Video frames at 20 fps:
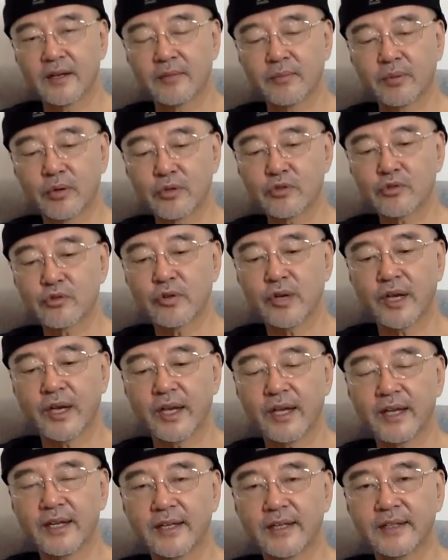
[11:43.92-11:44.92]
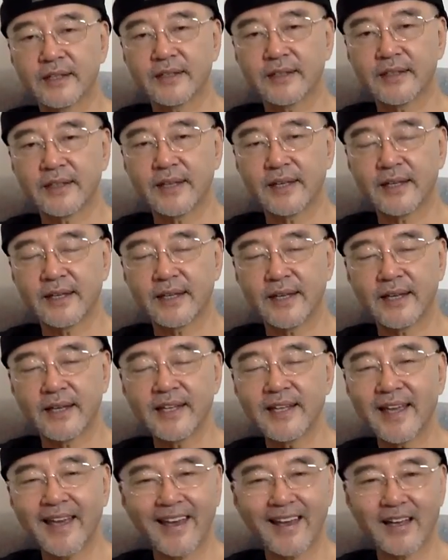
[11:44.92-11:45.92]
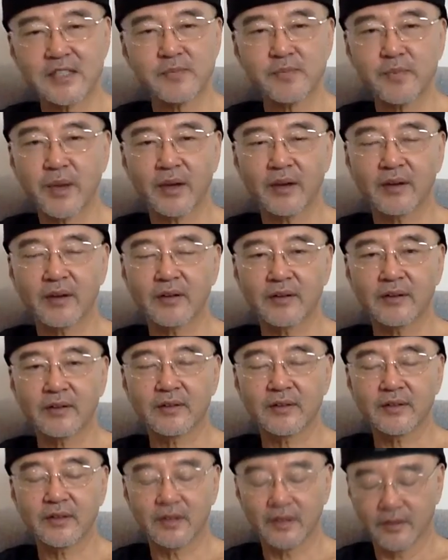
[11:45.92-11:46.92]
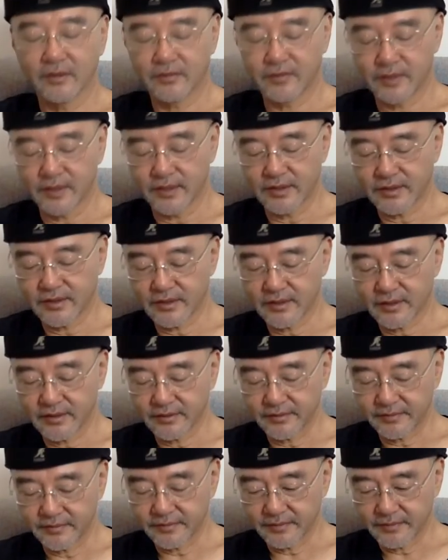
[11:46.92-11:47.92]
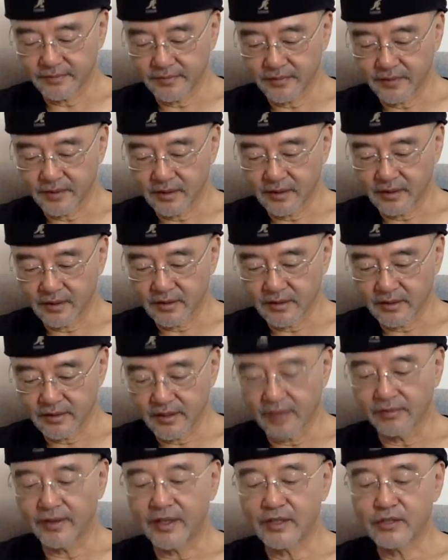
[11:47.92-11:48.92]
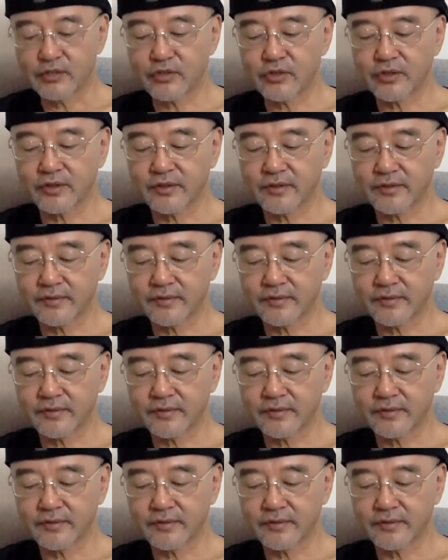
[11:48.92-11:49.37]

portray any aspect of this salvation,